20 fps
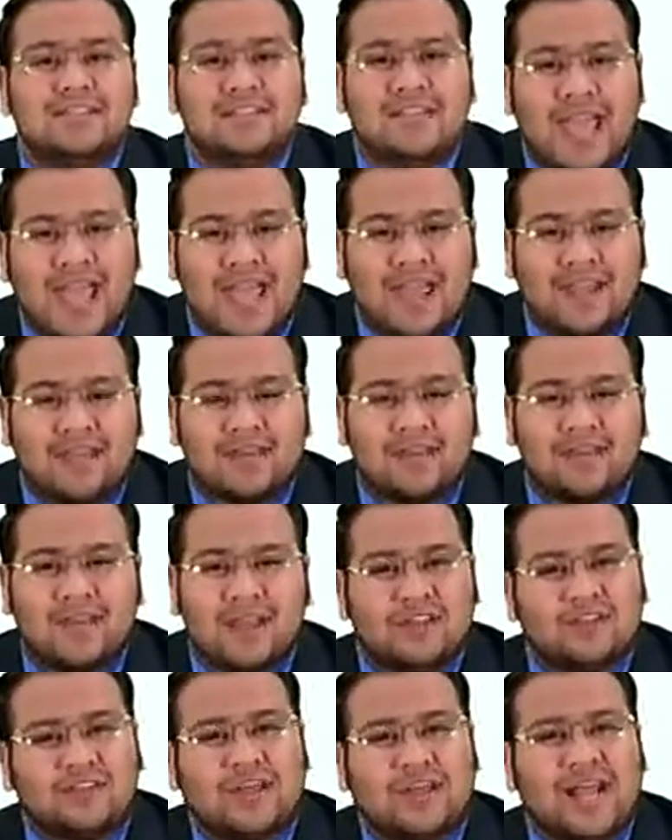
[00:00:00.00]
then
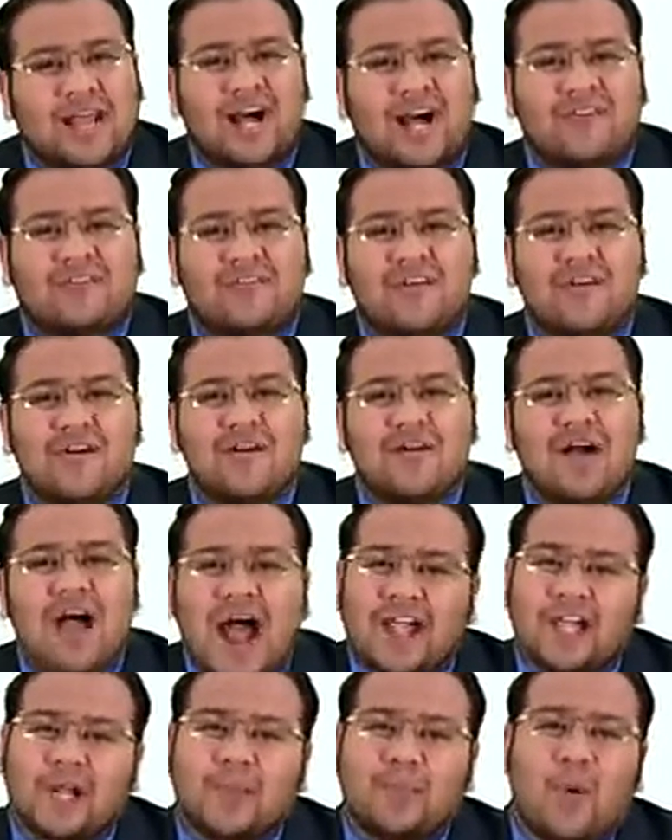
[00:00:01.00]
its graph
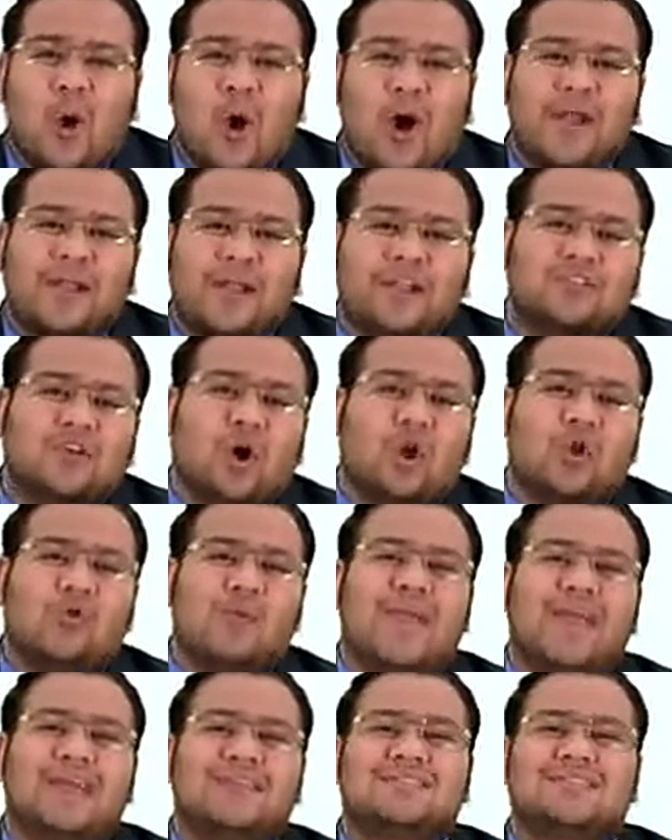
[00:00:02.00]
at a point is
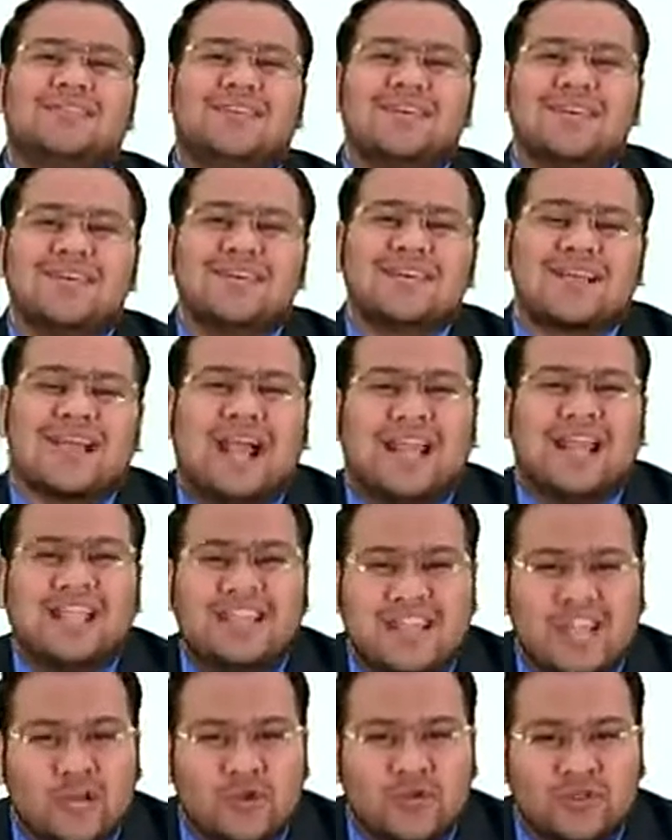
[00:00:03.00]
always
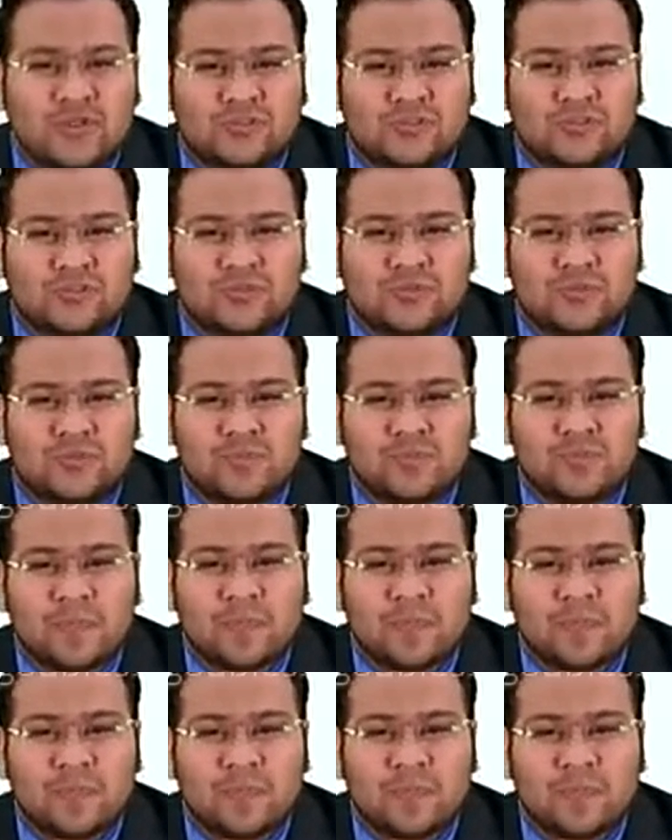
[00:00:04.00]
continuous.